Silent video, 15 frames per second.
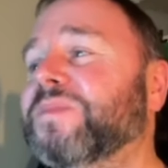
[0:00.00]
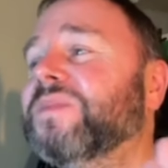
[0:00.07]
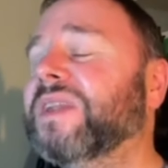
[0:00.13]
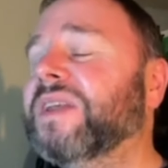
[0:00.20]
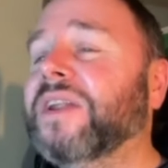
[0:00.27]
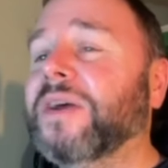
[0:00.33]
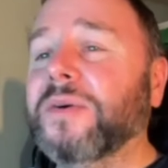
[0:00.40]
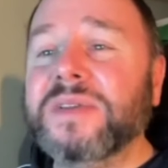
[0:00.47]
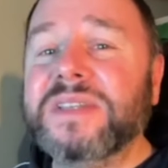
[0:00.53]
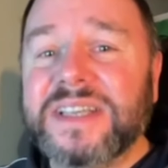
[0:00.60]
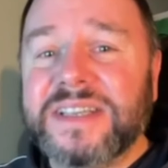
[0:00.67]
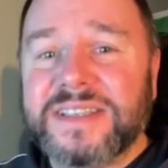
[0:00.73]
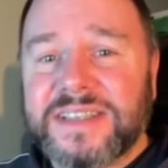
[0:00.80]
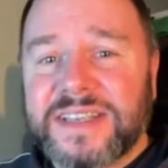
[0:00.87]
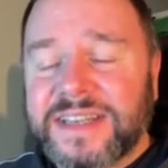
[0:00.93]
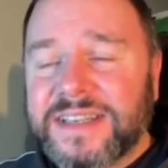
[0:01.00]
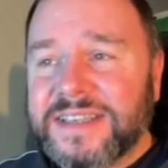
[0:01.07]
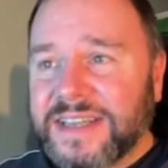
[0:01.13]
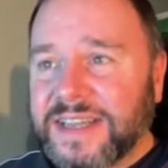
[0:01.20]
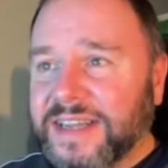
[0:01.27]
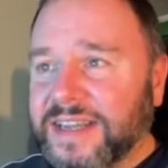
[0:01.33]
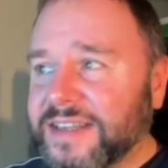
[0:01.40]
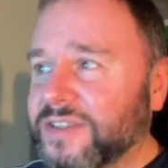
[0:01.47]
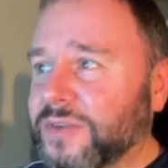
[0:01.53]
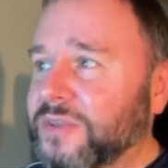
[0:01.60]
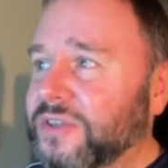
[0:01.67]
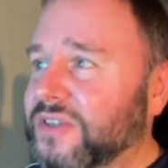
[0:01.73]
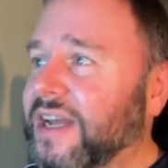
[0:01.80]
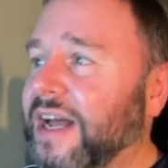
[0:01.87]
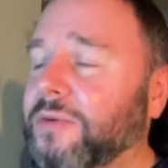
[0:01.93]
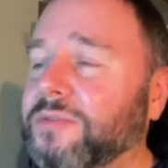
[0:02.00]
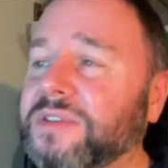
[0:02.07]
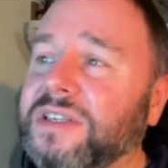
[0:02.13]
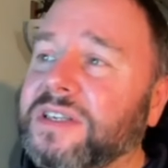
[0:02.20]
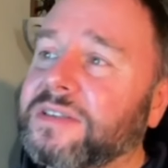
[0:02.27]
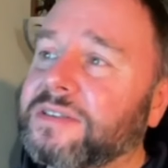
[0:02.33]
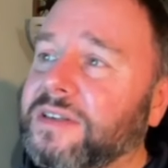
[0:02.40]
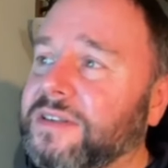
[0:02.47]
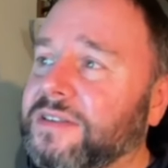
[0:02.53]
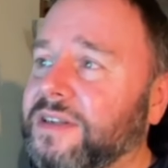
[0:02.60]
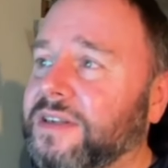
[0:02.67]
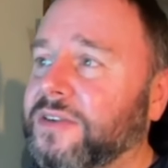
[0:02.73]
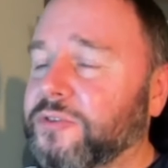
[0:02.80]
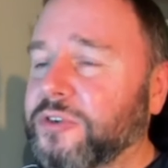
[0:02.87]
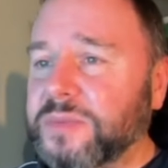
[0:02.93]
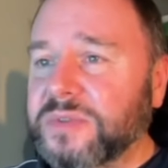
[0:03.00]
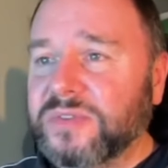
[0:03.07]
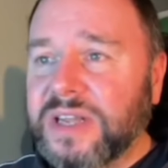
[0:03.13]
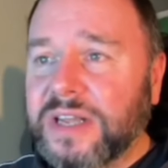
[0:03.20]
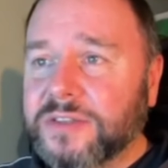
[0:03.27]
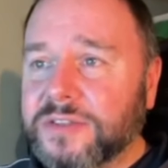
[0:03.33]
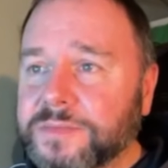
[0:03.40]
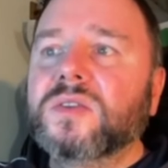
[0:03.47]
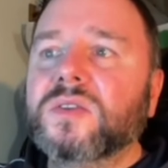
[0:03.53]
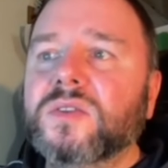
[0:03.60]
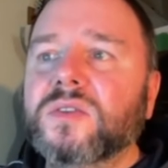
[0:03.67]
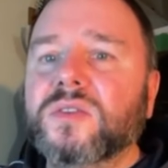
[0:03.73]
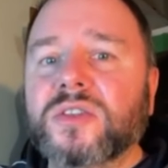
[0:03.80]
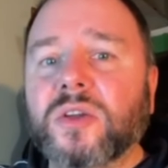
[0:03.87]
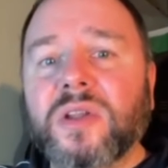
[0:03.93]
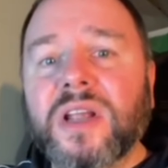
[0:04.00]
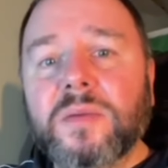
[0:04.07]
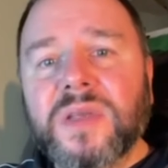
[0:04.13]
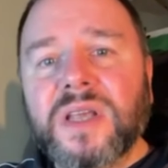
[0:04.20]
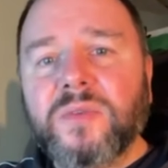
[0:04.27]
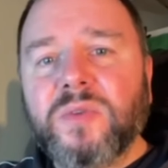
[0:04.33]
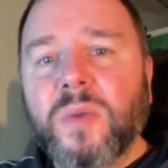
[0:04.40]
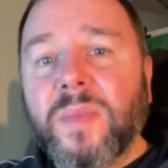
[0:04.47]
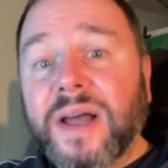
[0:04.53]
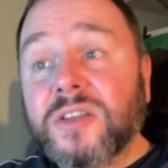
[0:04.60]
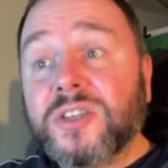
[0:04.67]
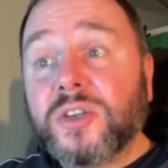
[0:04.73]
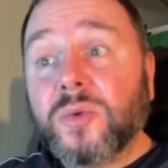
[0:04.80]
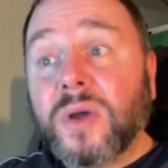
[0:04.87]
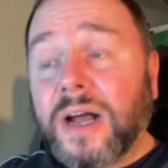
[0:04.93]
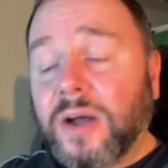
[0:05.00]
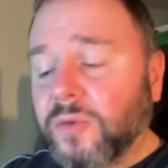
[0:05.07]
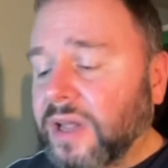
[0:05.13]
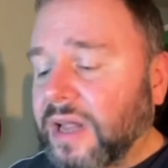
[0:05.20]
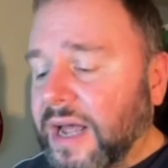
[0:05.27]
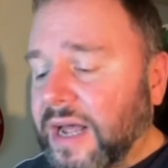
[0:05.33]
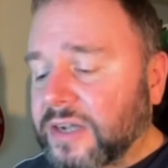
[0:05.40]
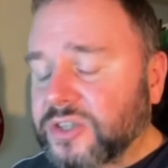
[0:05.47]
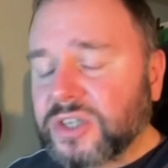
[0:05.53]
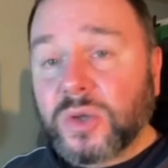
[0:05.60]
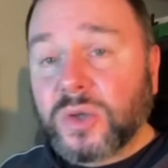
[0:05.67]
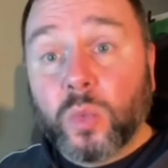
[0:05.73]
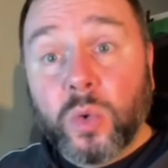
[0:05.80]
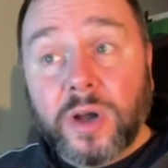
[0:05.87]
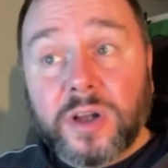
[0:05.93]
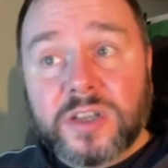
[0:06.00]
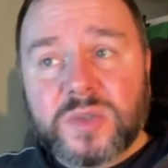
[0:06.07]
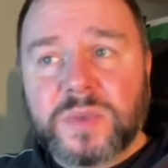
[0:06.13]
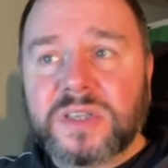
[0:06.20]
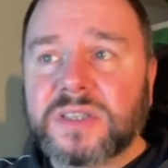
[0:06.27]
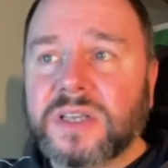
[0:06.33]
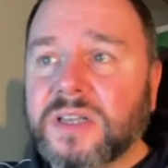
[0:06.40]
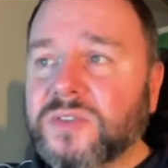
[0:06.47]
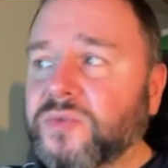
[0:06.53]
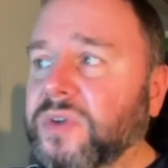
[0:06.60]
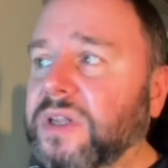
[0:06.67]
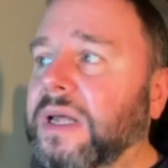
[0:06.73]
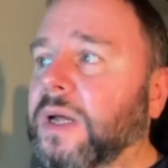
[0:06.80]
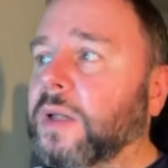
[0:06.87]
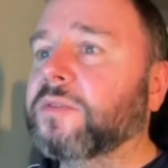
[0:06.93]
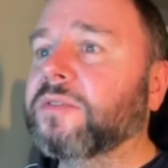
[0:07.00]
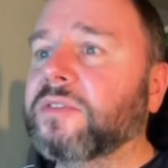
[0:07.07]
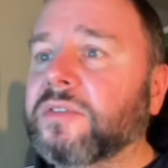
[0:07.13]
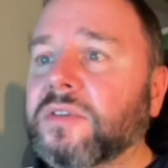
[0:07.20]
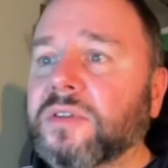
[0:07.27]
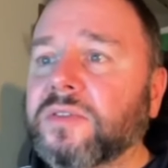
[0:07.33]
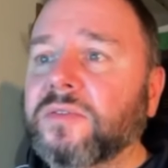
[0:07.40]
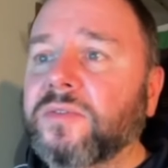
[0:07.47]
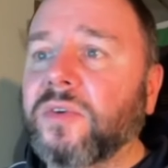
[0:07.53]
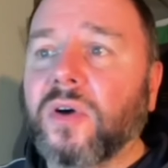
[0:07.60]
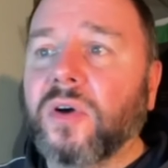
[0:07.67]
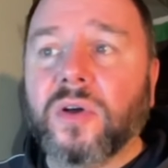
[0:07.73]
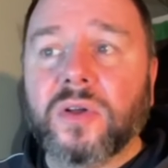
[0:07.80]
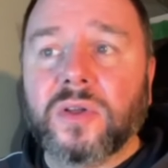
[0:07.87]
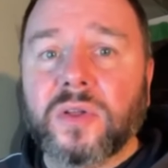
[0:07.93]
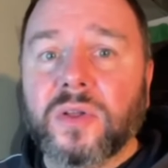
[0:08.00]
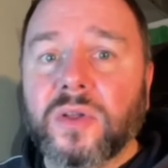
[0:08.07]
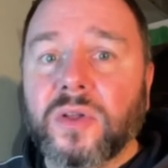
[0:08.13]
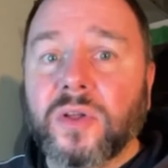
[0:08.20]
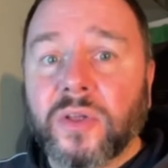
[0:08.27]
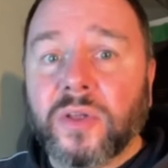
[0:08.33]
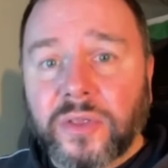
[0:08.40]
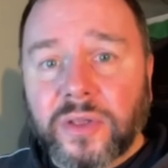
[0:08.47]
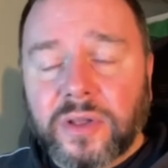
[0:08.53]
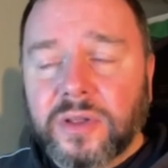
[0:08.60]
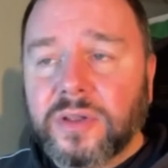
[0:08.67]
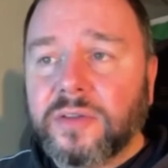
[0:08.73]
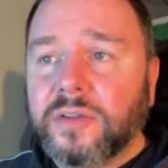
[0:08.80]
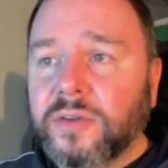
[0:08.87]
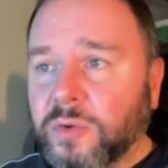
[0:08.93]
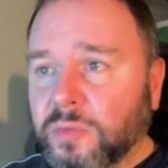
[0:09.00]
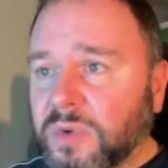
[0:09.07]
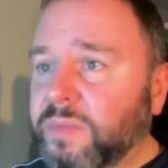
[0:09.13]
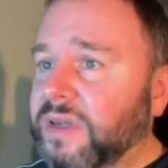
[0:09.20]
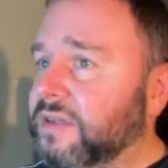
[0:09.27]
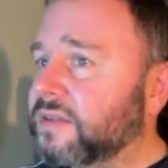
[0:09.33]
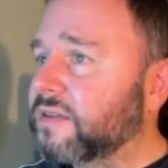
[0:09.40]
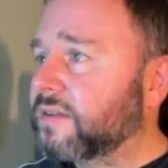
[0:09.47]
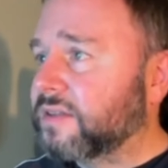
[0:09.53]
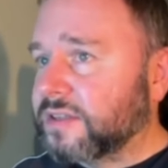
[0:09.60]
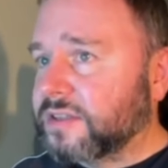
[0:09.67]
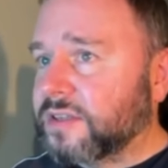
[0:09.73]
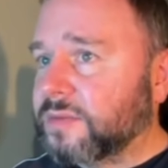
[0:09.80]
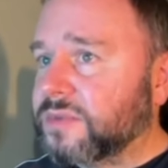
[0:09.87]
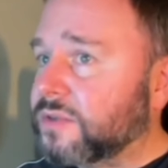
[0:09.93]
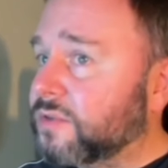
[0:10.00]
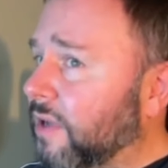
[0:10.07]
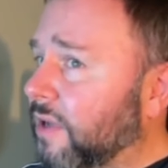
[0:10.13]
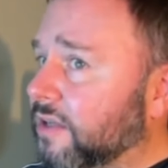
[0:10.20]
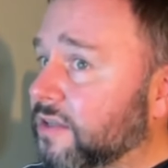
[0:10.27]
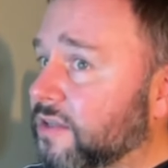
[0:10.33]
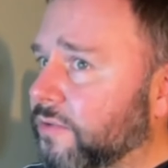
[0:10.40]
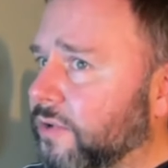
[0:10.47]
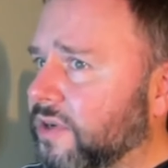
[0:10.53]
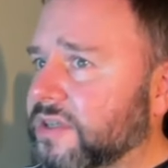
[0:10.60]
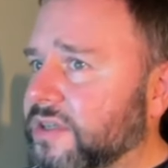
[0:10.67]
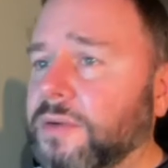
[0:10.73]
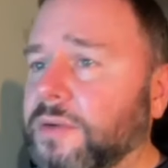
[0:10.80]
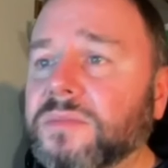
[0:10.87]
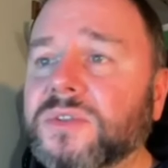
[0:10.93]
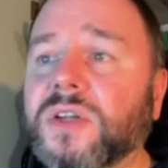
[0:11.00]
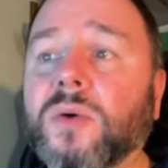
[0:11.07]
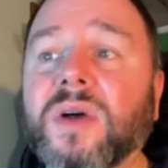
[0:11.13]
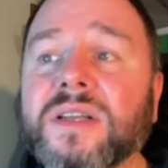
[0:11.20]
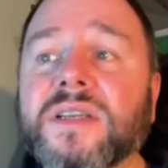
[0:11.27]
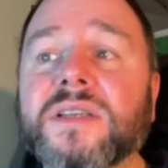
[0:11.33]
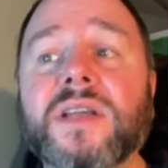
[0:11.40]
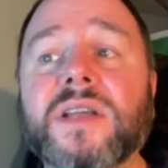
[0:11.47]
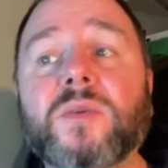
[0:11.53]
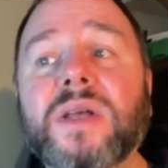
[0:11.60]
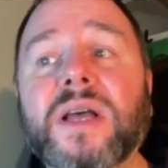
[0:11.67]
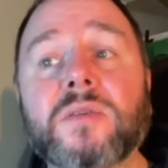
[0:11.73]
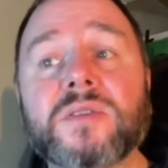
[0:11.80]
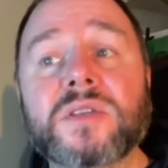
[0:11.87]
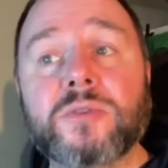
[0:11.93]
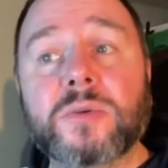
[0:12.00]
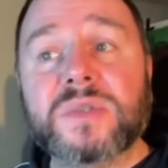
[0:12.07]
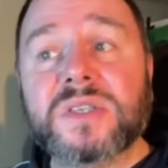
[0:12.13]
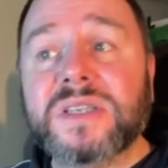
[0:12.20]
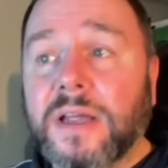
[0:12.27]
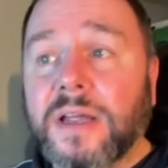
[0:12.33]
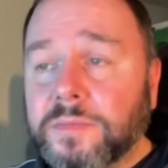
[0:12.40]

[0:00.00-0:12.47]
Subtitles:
it was easy to indicate, so we just counted in groups of 10s. So let me remind you how that actually works, because that is really helpful for other number-based systems as well, because they're all the same. So as I said, we count in groups of 10.